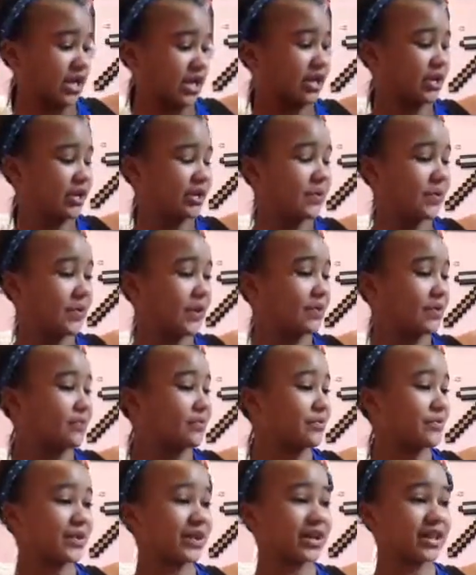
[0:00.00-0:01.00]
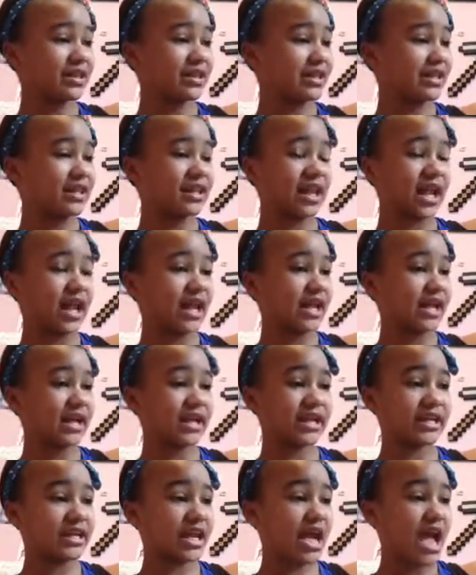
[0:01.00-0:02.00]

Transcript: you are really